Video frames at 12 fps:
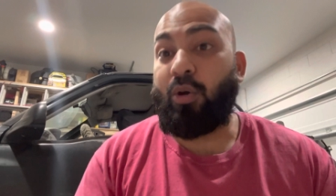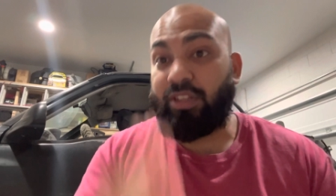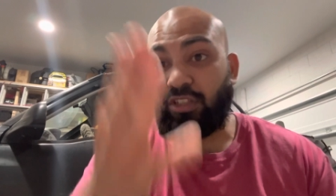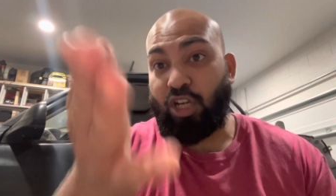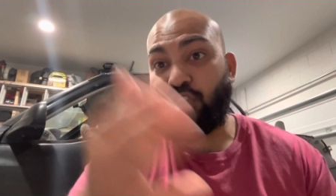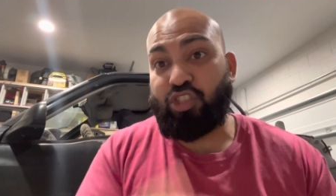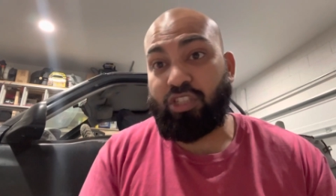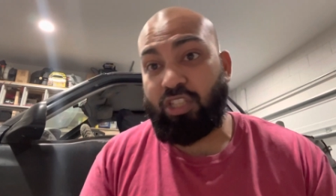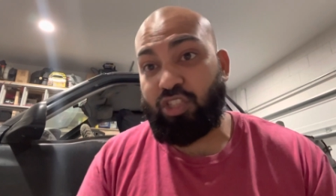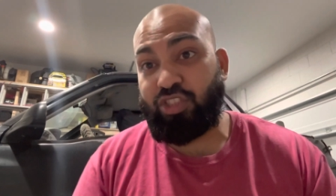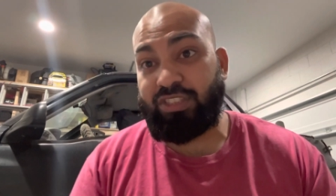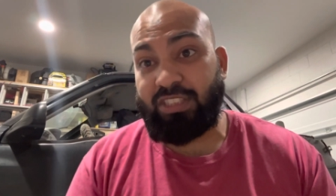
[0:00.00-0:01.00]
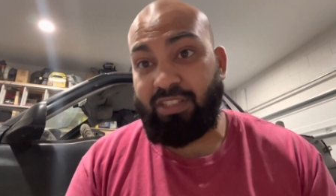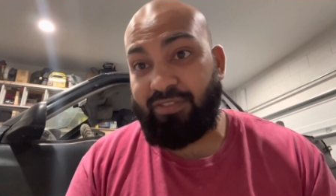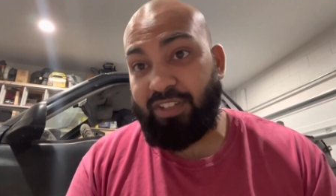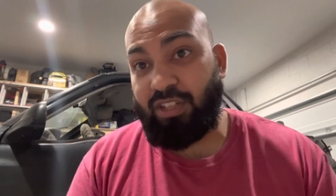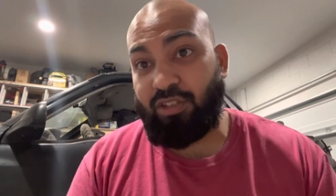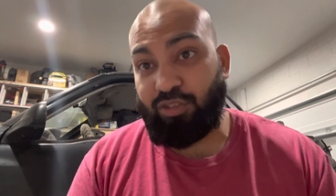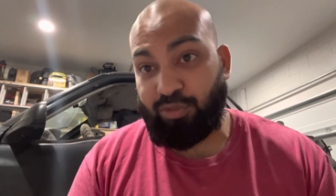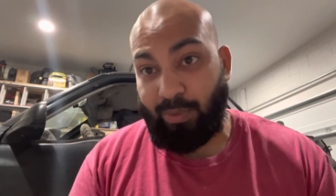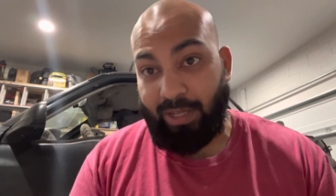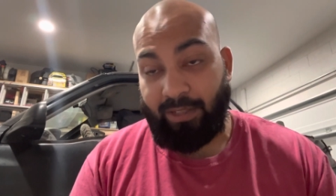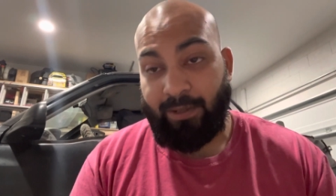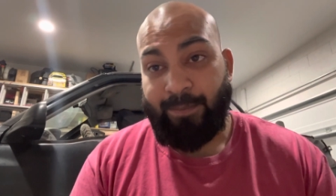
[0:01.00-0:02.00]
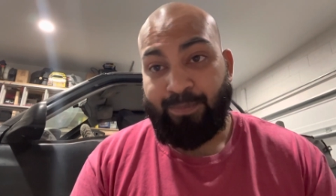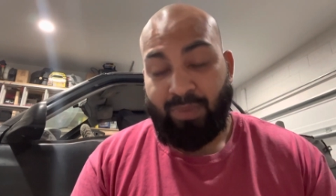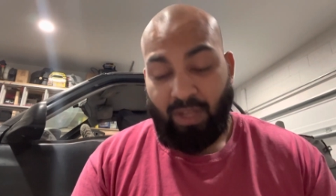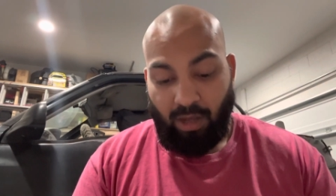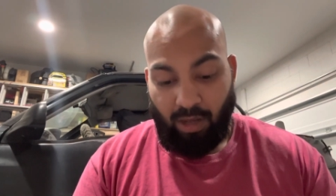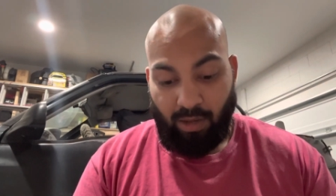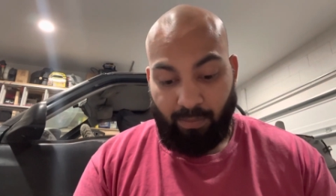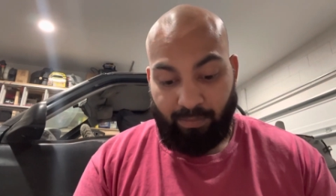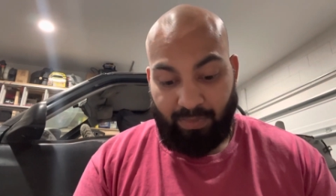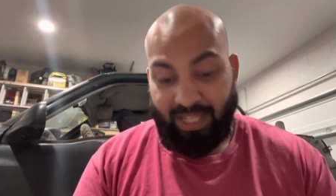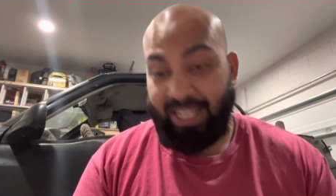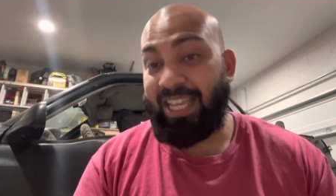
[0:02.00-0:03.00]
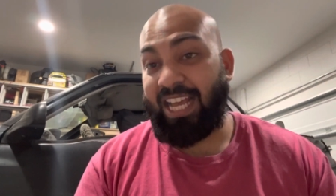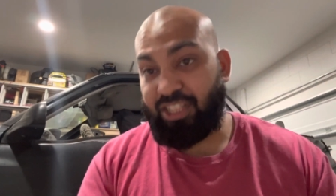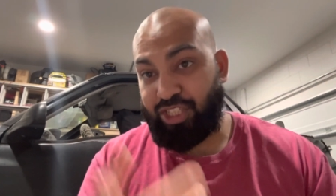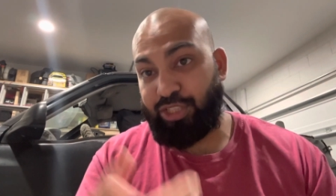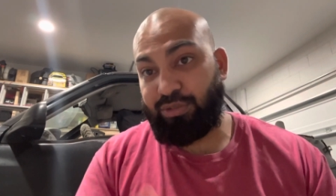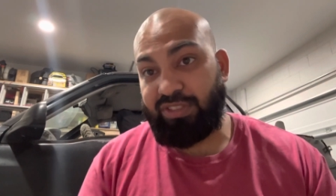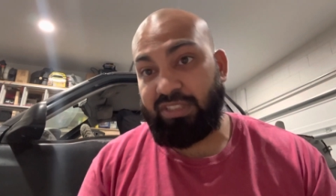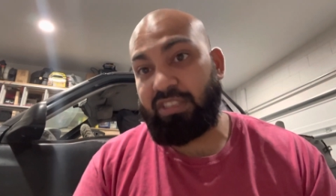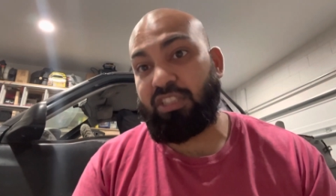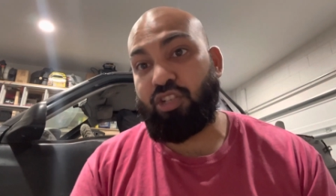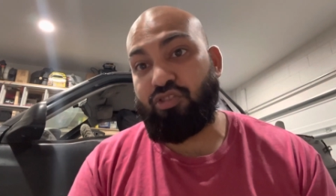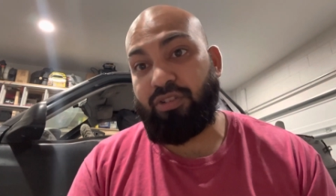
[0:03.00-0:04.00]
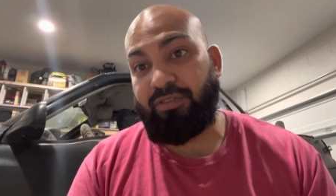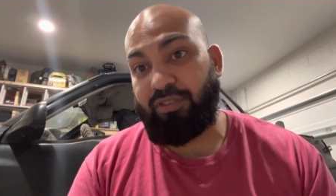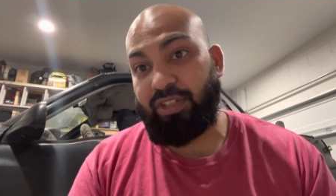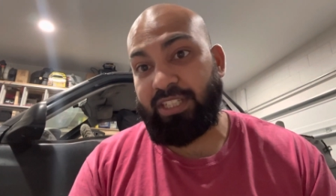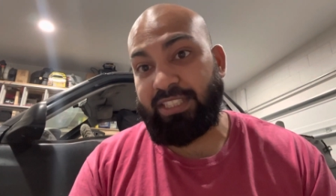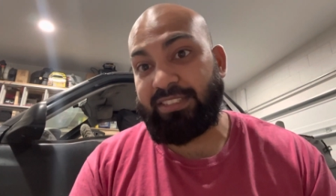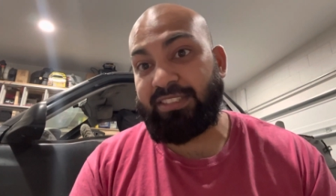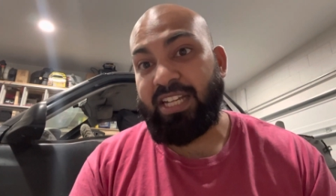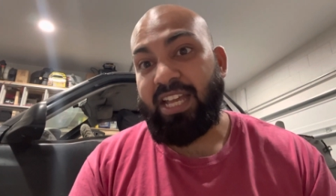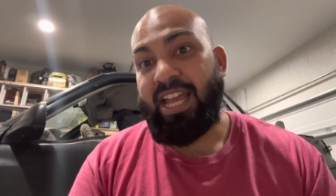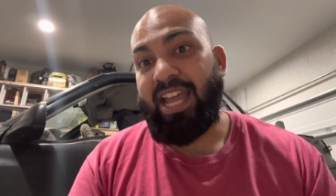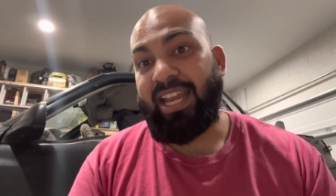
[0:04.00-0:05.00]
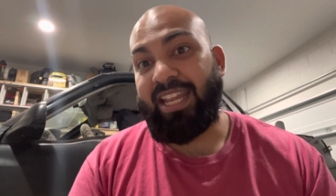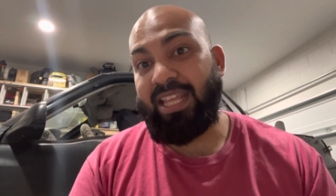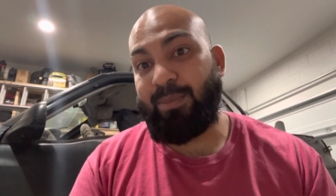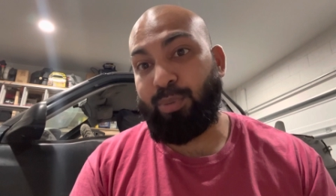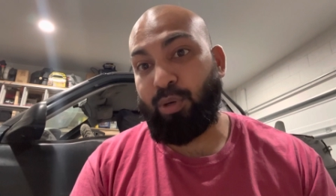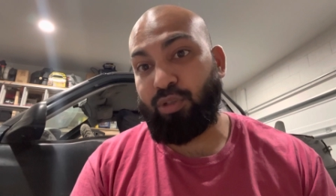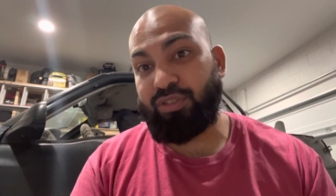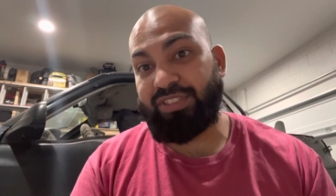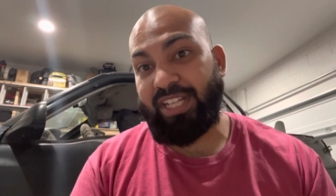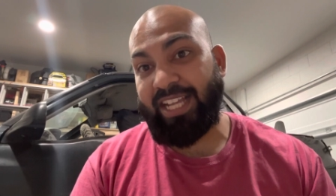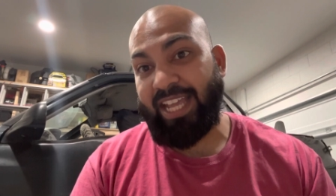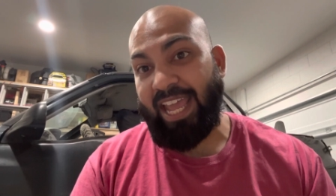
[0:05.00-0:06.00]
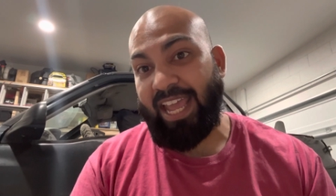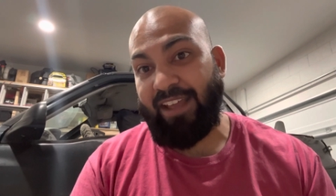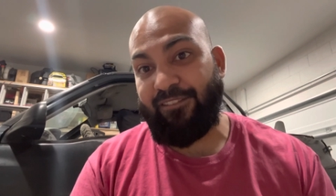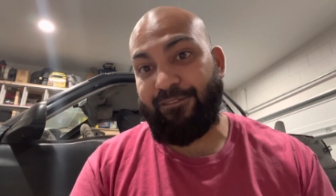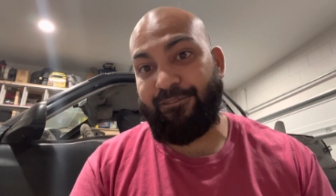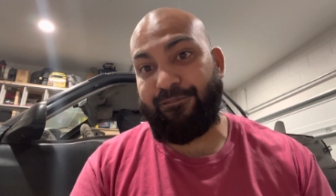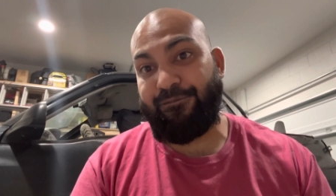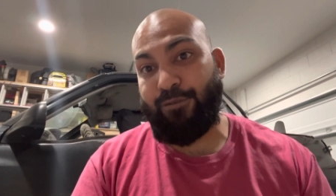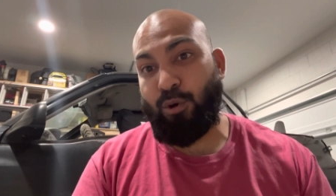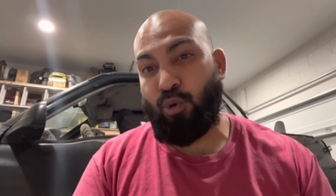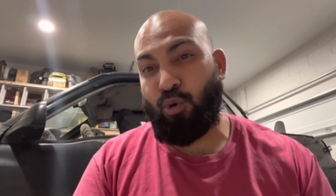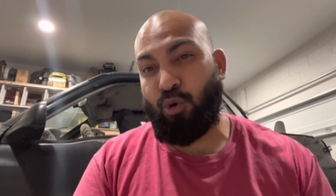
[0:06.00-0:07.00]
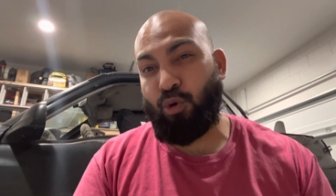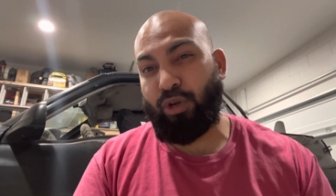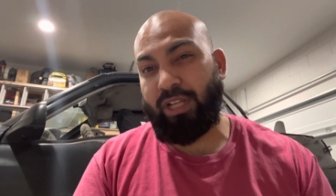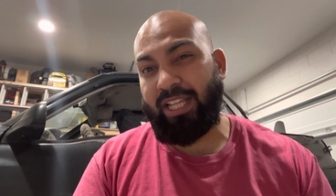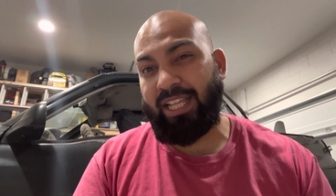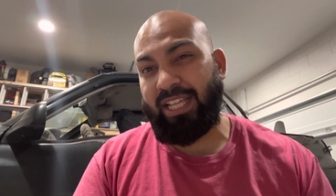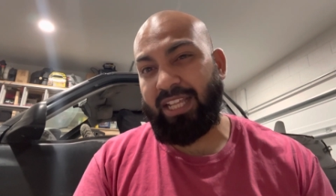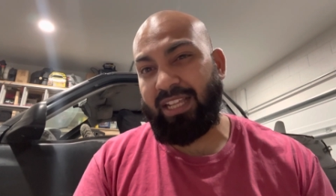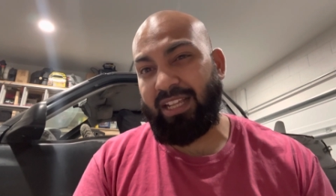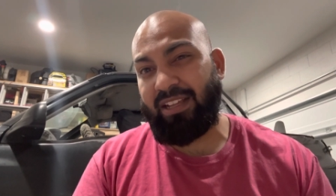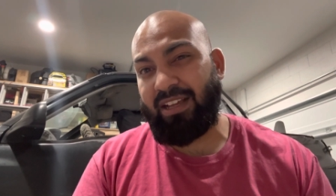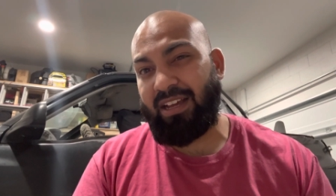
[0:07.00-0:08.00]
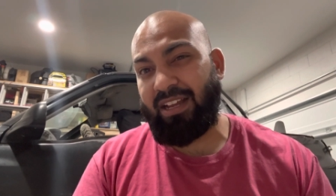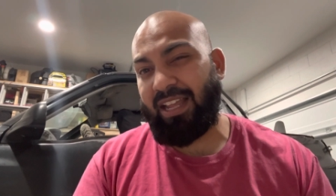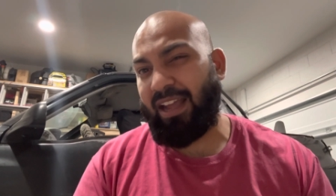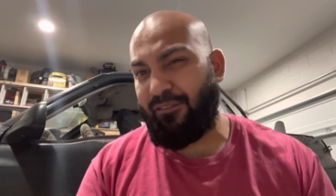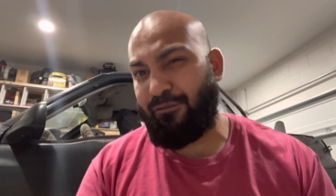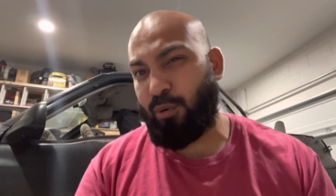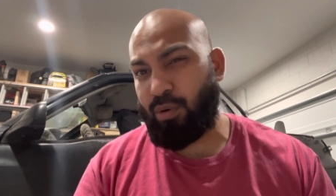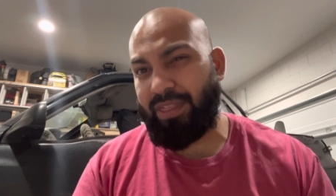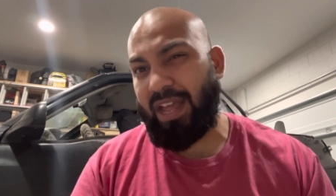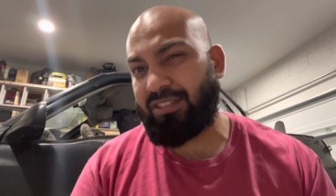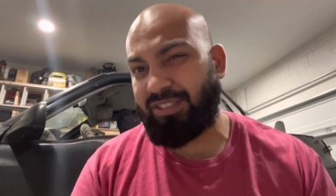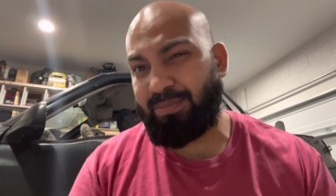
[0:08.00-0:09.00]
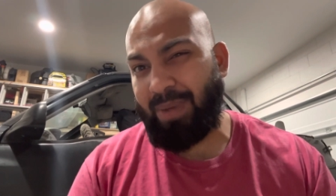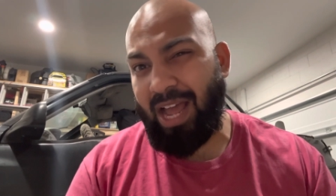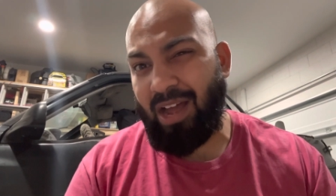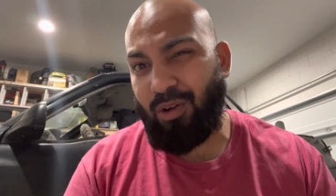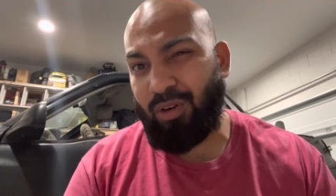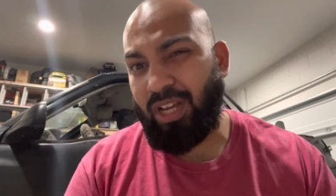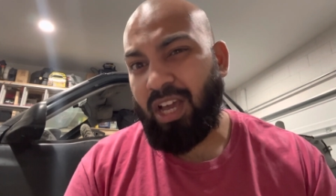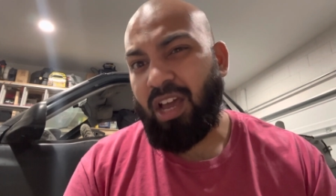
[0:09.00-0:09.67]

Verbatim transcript: and the Tundra. Tundra is a good vehicle as well. Um, he actually uses a Tundra for his, and he pulls like a 40... like a 4,000 pound